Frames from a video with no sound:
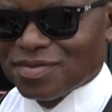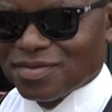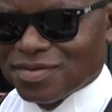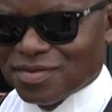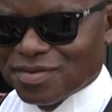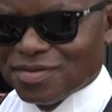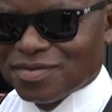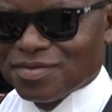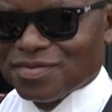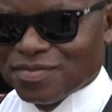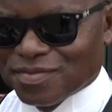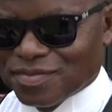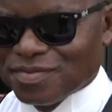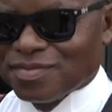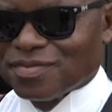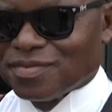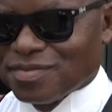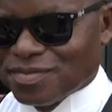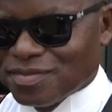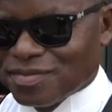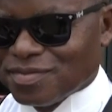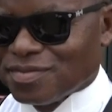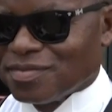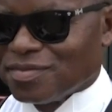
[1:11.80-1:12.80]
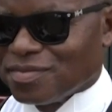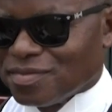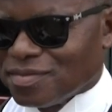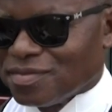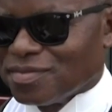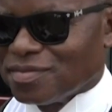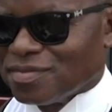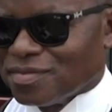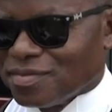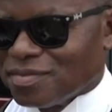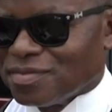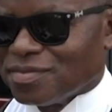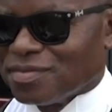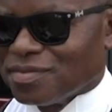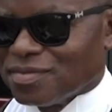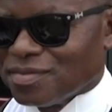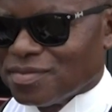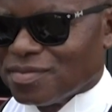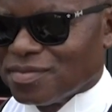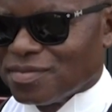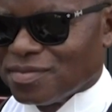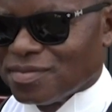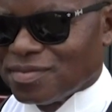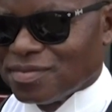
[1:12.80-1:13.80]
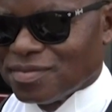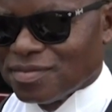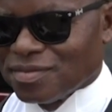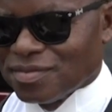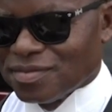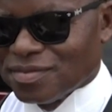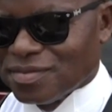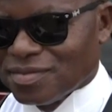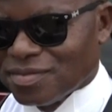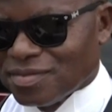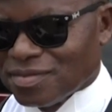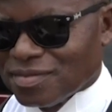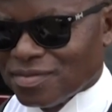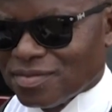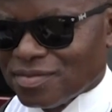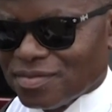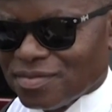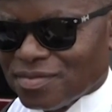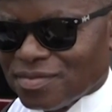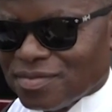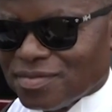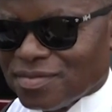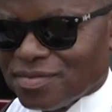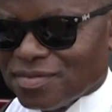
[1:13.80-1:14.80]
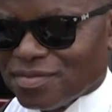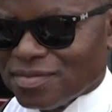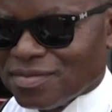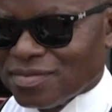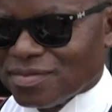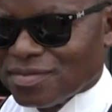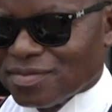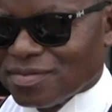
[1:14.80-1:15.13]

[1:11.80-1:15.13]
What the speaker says: This person isn't speaking.